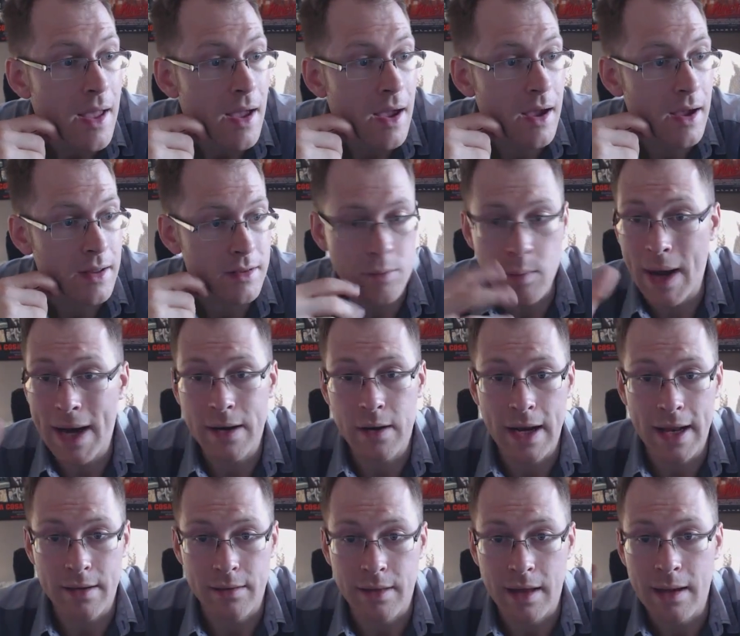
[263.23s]
The wide
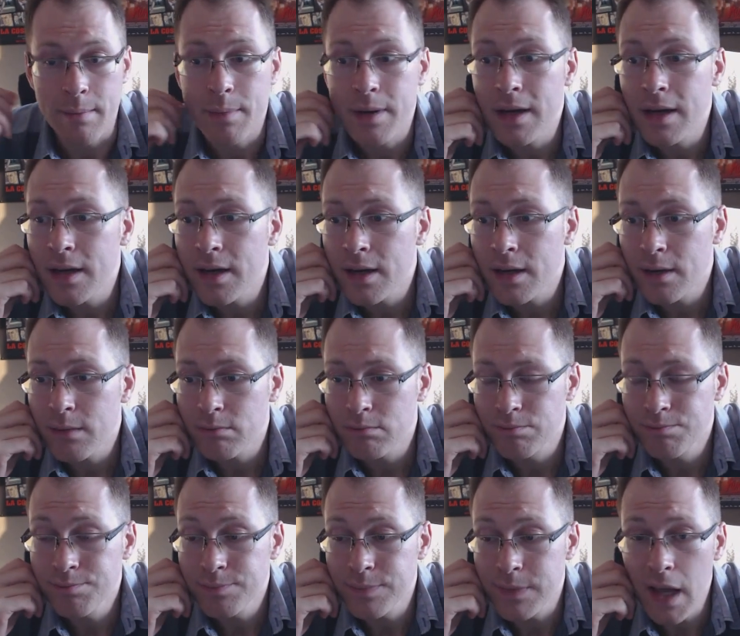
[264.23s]
landscape.
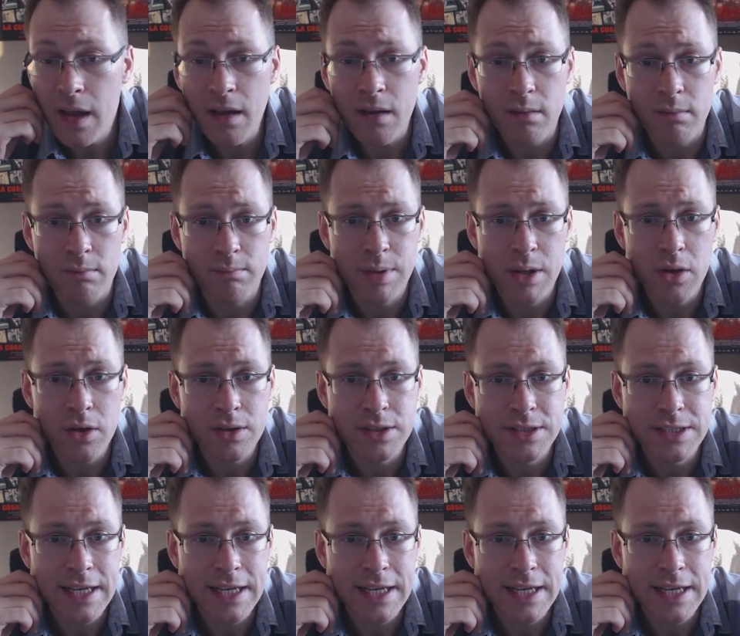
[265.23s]
Beyond